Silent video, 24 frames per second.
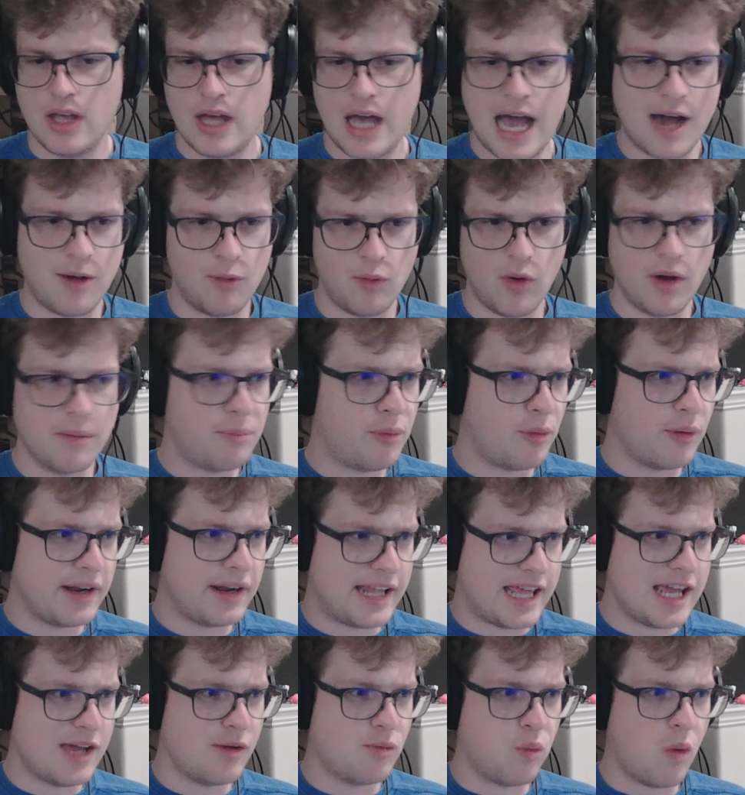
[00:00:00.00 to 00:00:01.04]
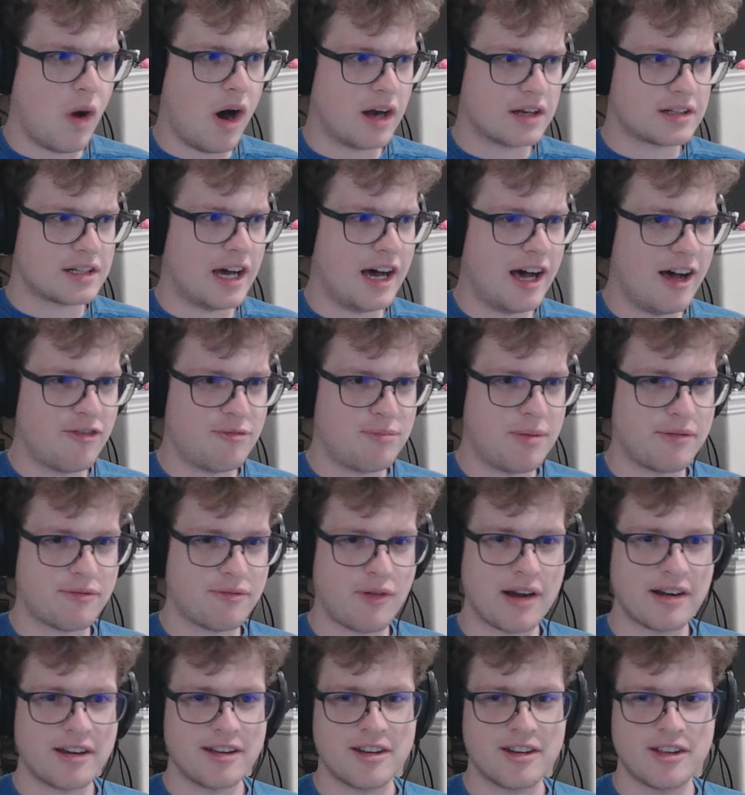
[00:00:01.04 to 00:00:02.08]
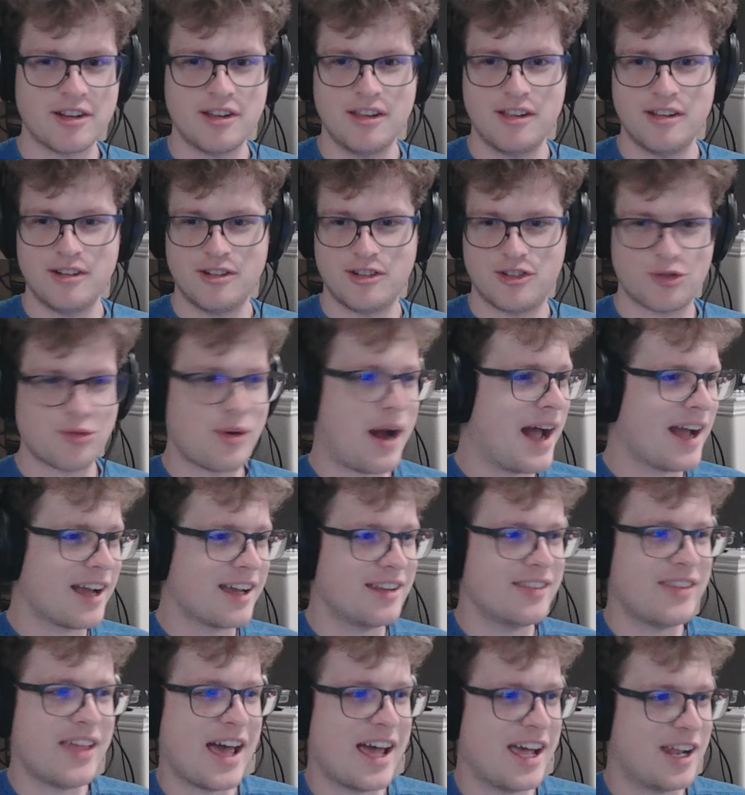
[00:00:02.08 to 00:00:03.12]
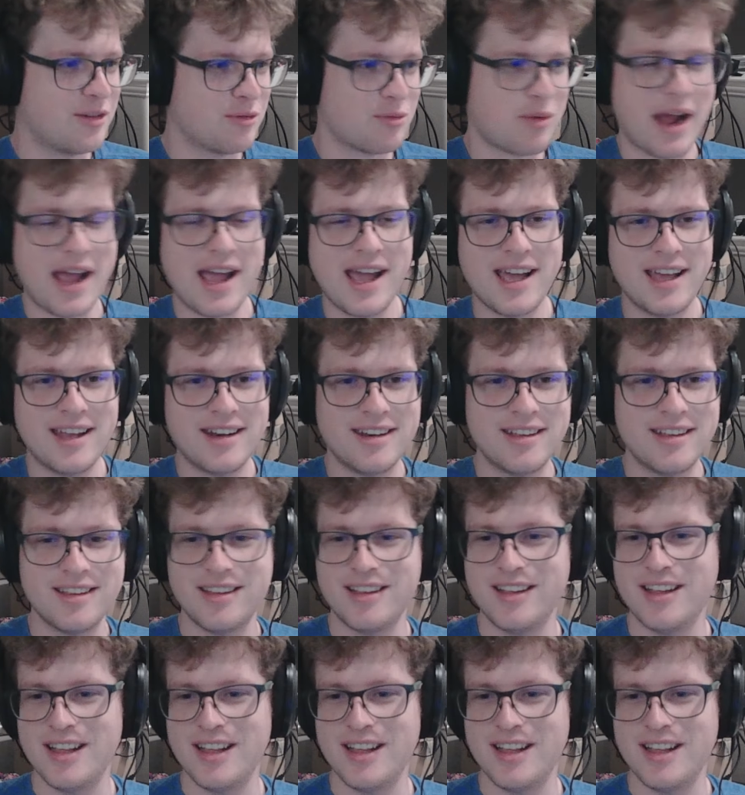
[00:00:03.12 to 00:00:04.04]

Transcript: at one point he walked off, befriended a dragon that ran